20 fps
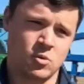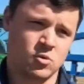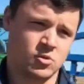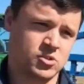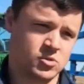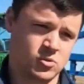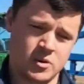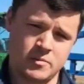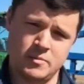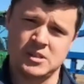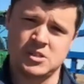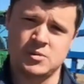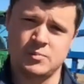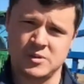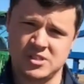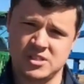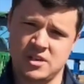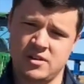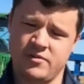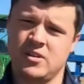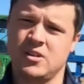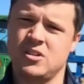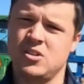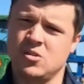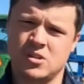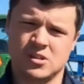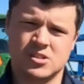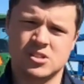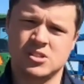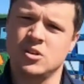more soybean specific. You
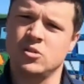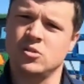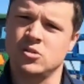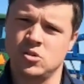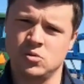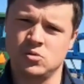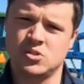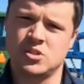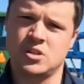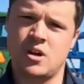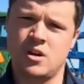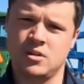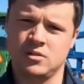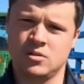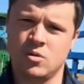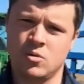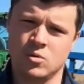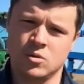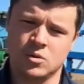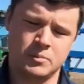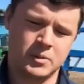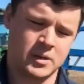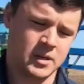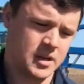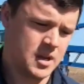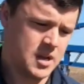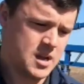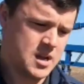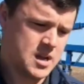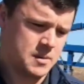could still use it on corn, but
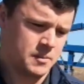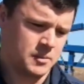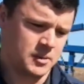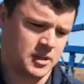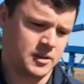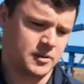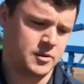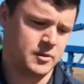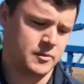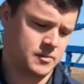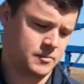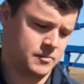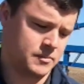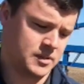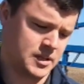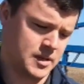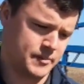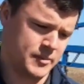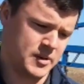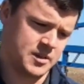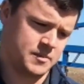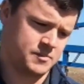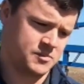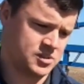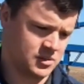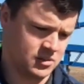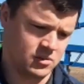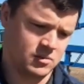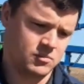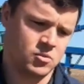molybdenum is
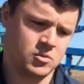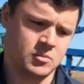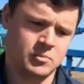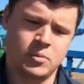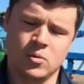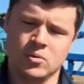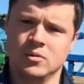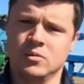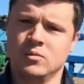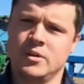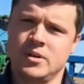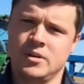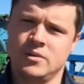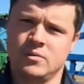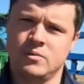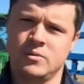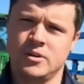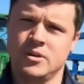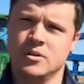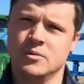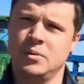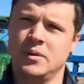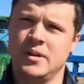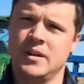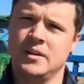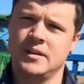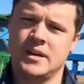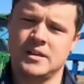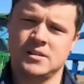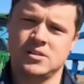a little more important when, when you're
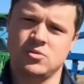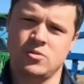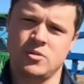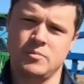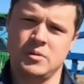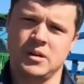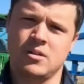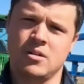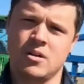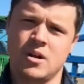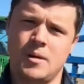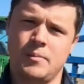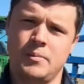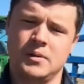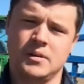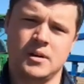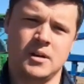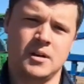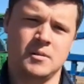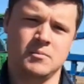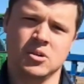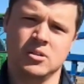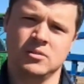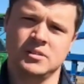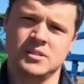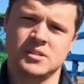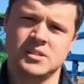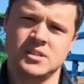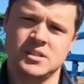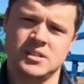planting that soybean crop um,
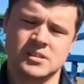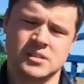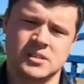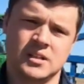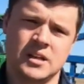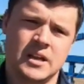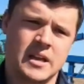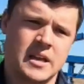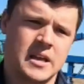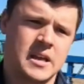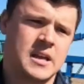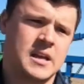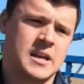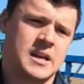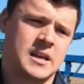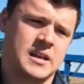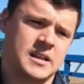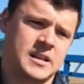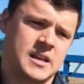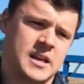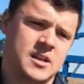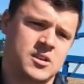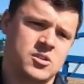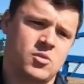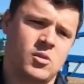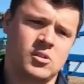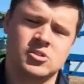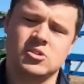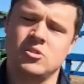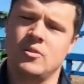early season. And then
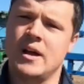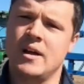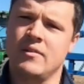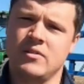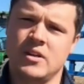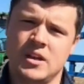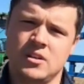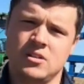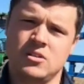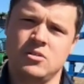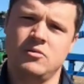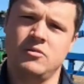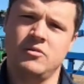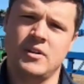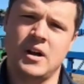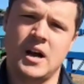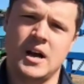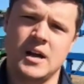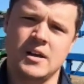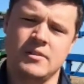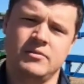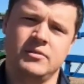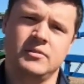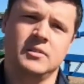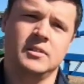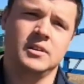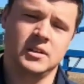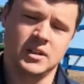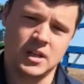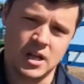you also have NU5
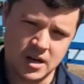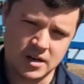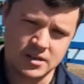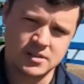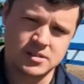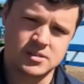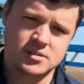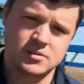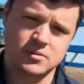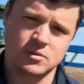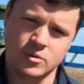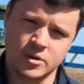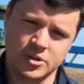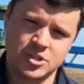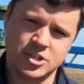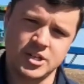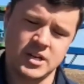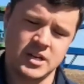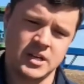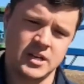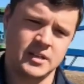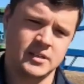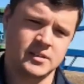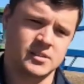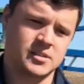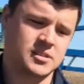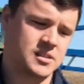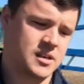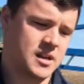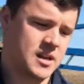Lux, which
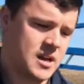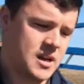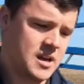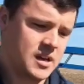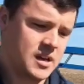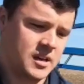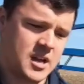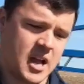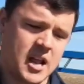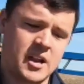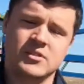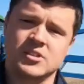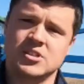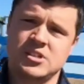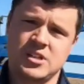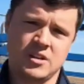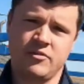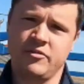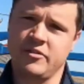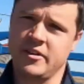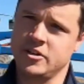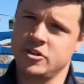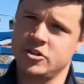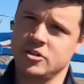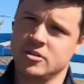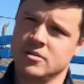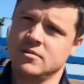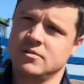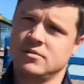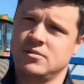is kind of a seed
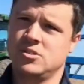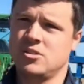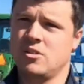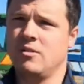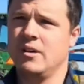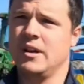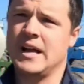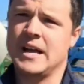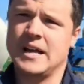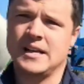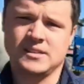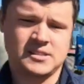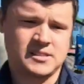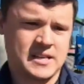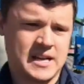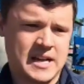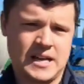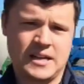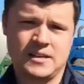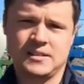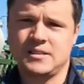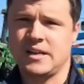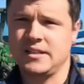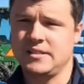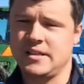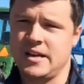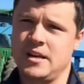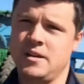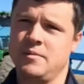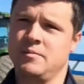finisher. So it has that
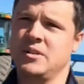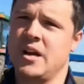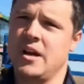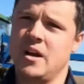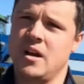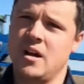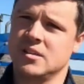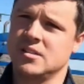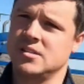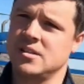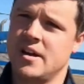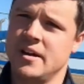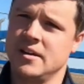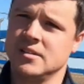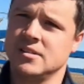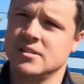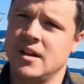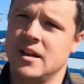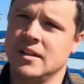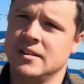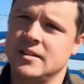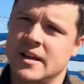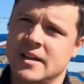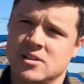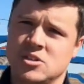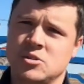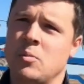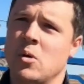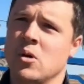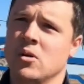titanium dioxide. It's got
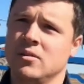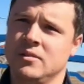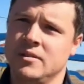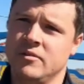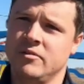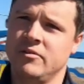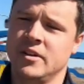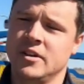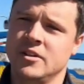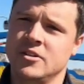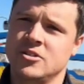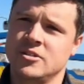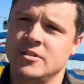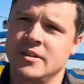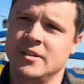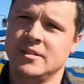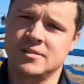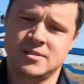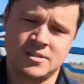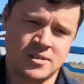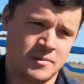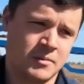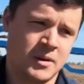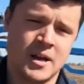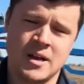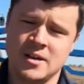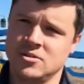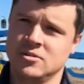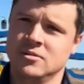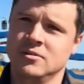that sparkly finish that some
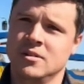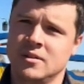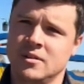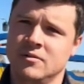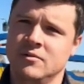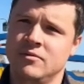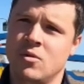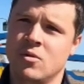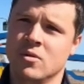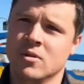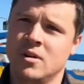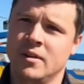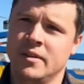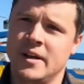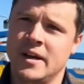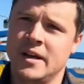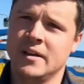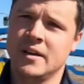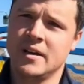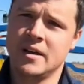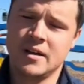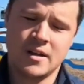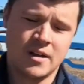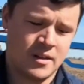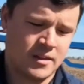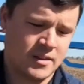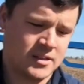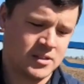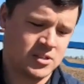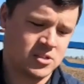guys are looking for on that,
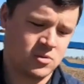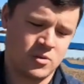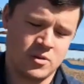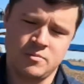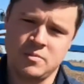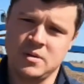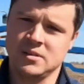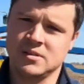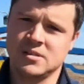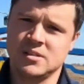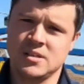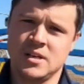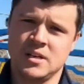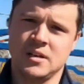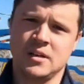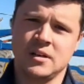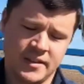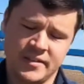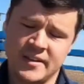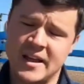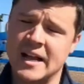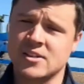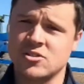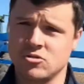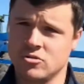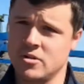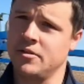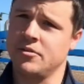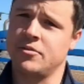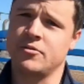that soybean seed.
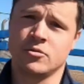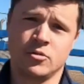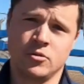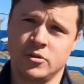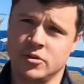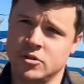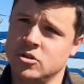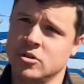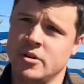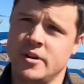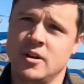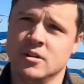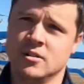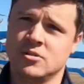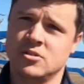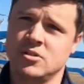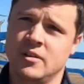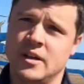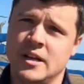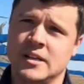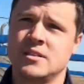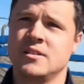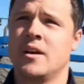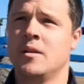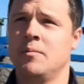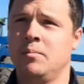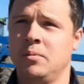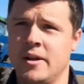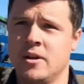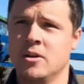That's run through the treater, so that's
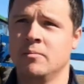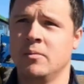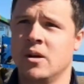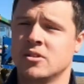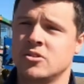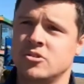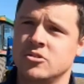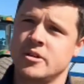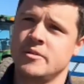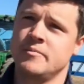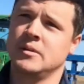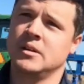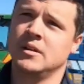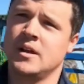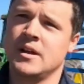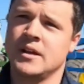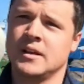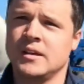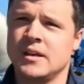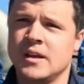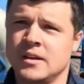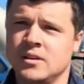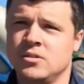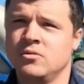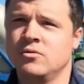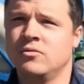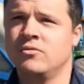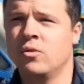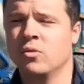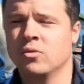not a planter box treatment like
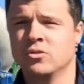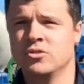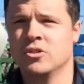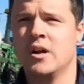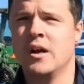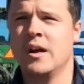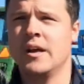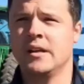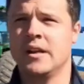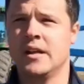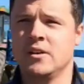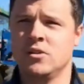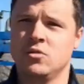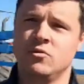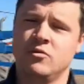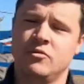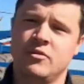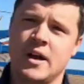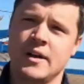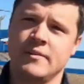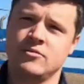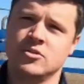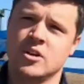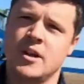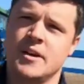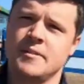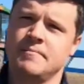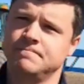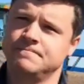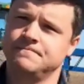NU4 dry and NU5
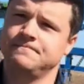dry.